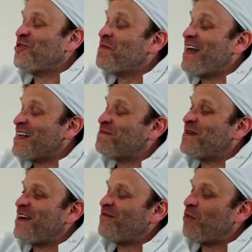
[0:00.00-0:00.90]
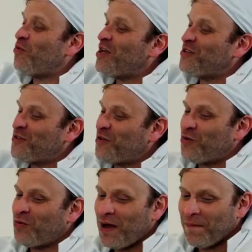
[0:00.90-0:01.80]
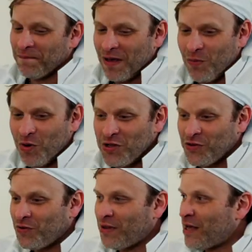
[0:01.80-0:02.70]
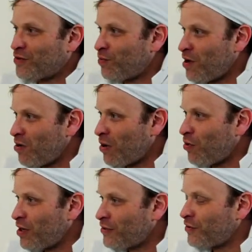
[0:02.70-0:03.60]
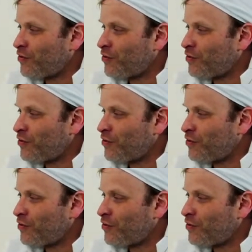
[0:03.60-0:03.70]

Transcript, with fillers: all S P F. I wanted to do. Um, I wanted to do that as well. I wanted to